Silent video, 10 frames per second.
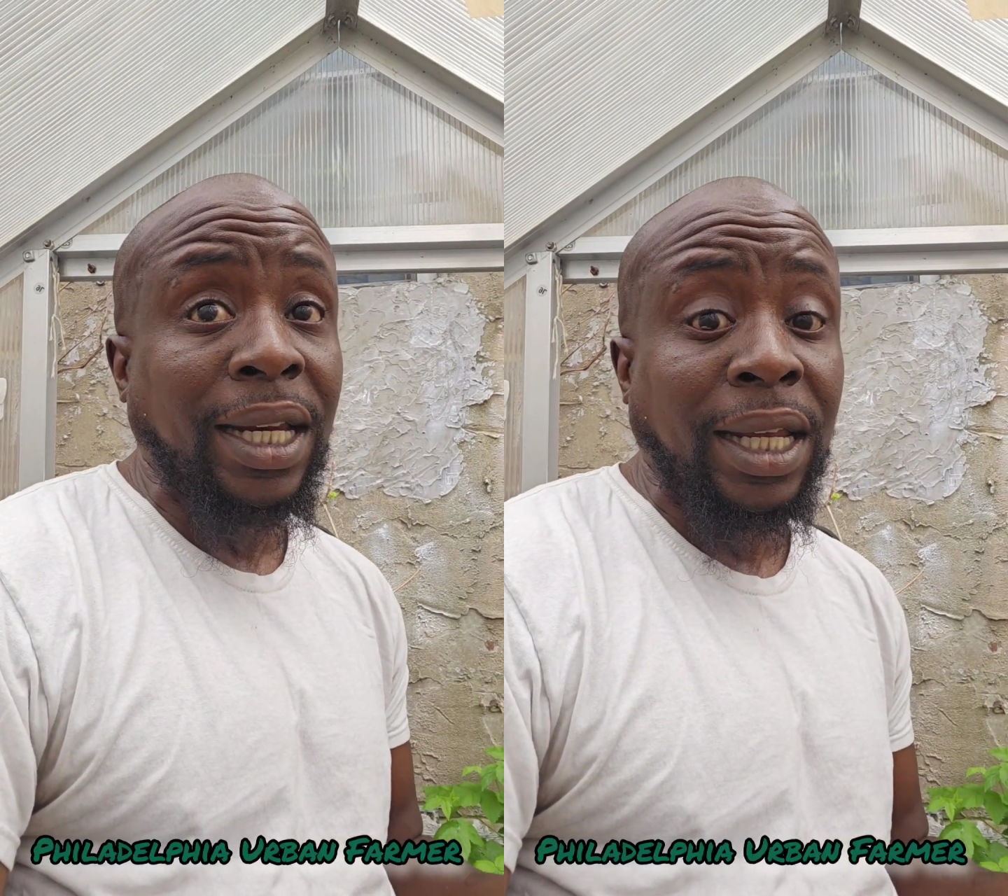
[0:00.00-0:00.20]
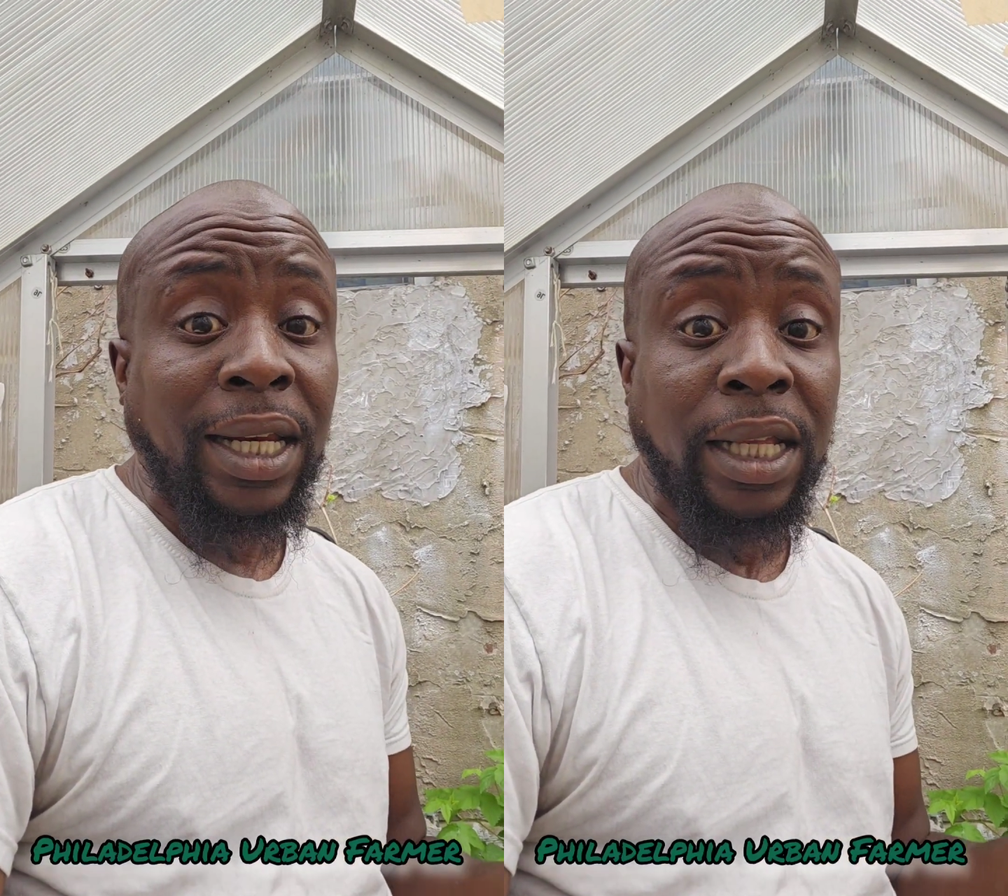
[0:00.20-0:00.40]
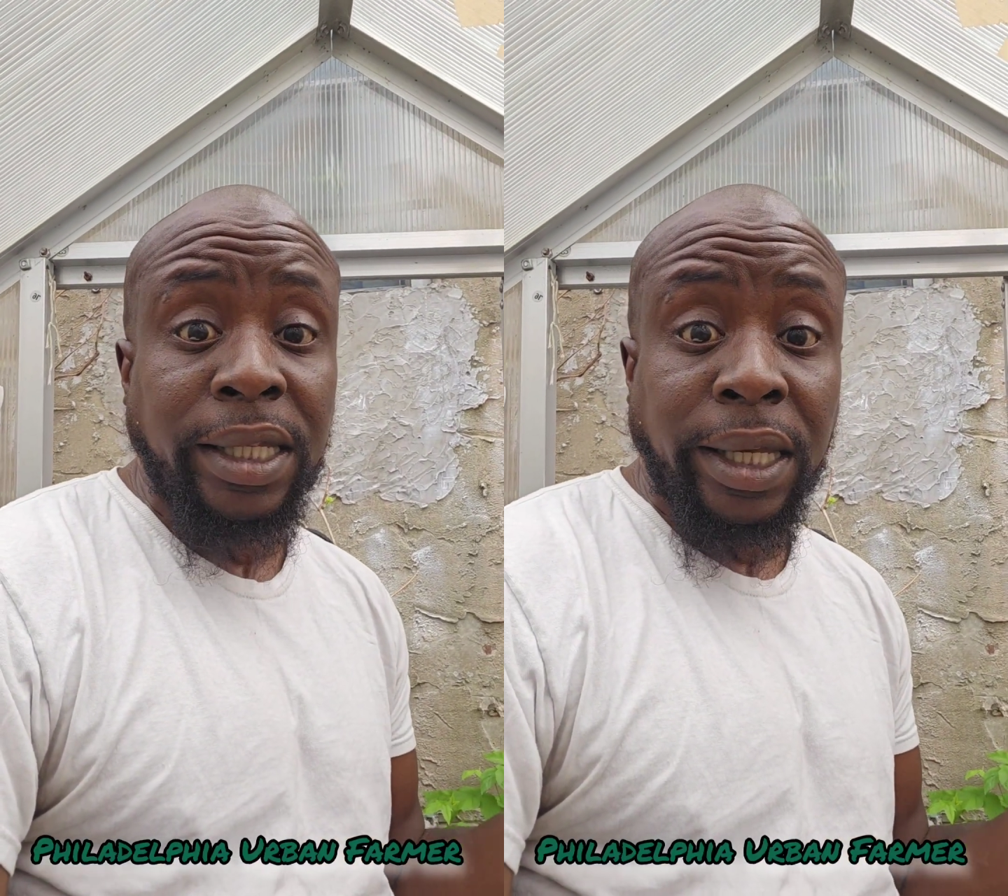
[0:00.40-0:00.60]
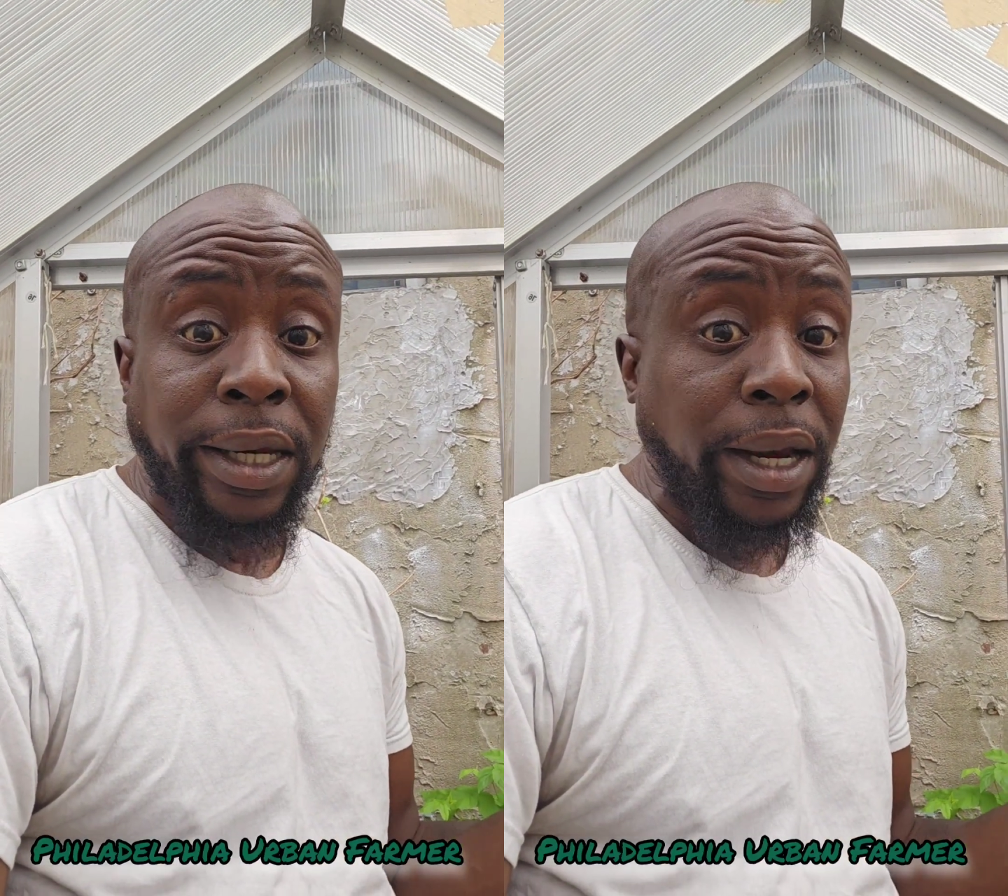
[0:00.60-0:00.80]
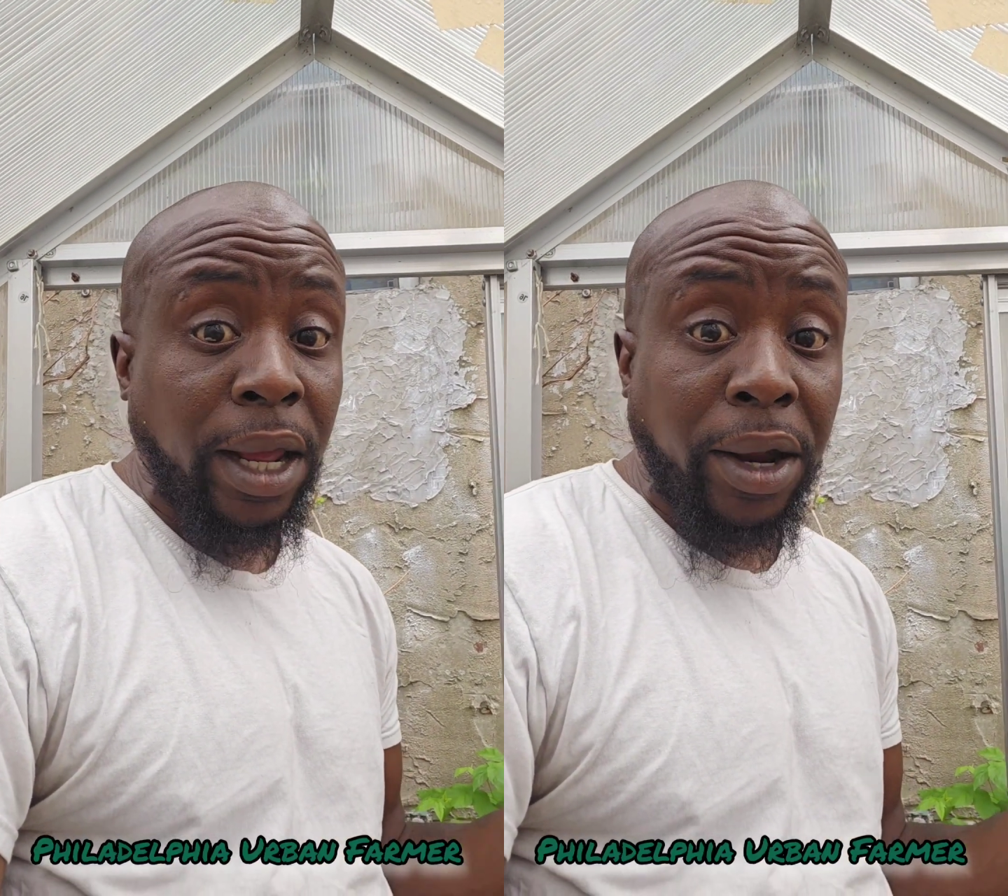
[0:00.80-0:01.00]
in. It's
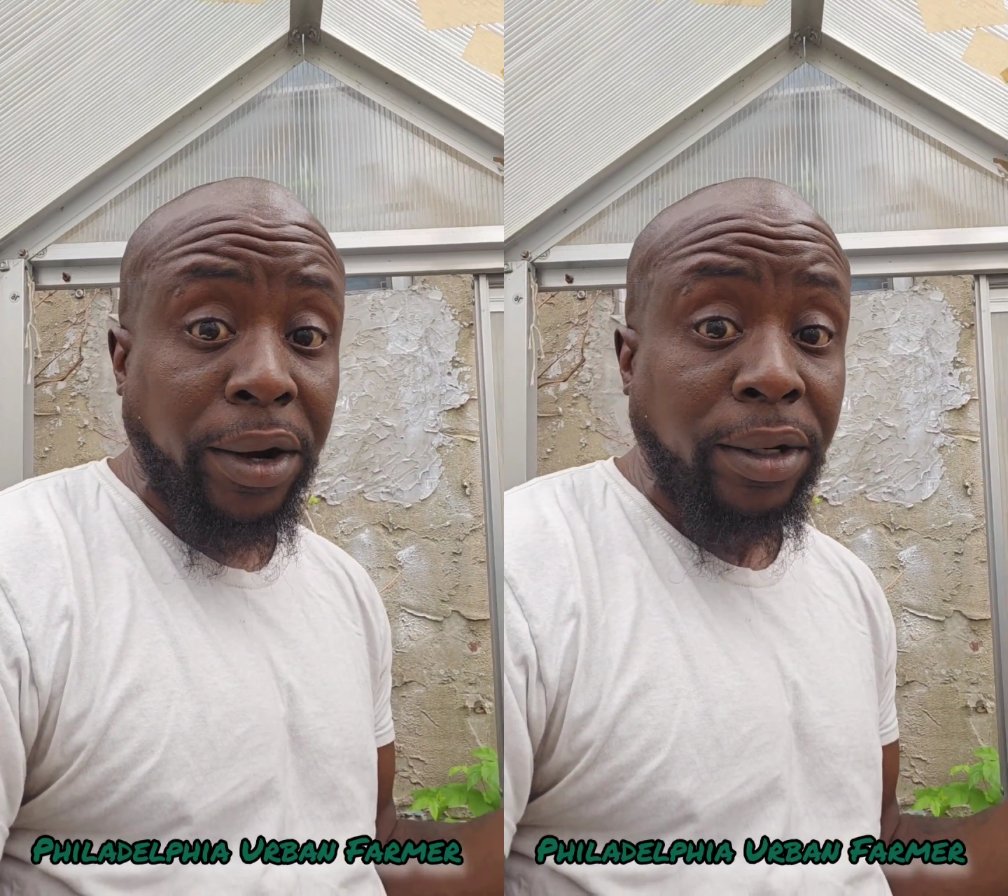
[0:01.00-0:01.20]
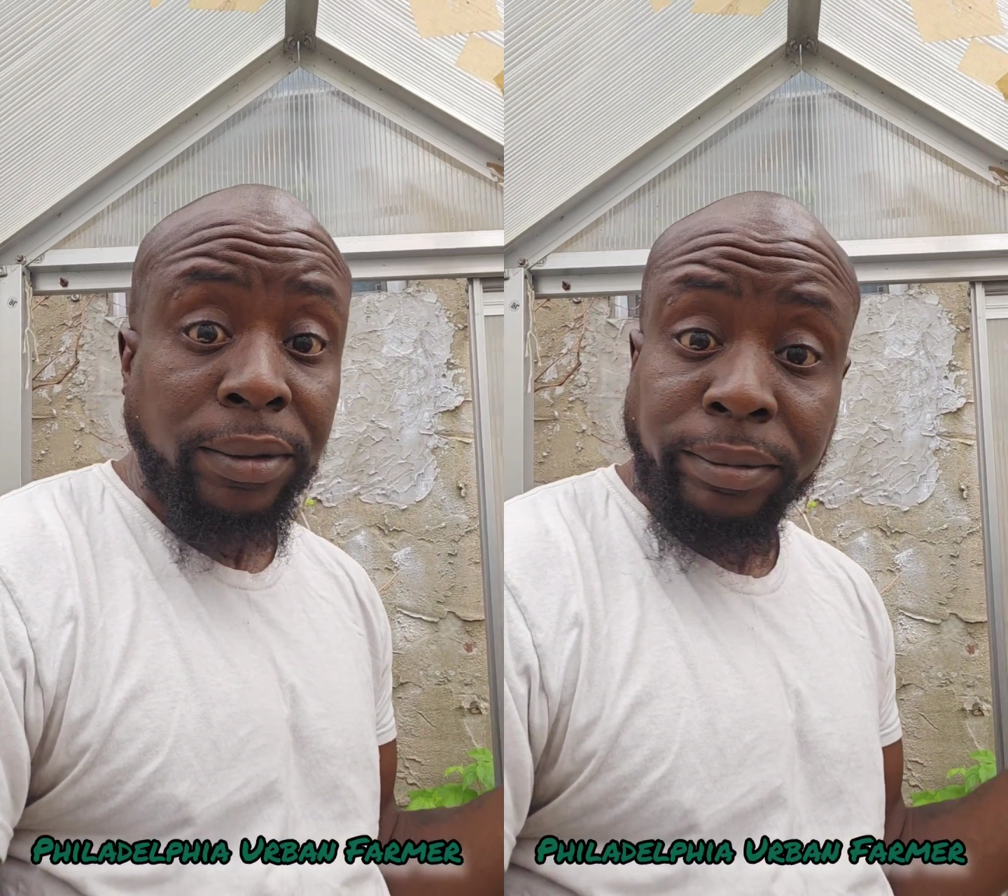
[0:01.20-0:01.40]
in there.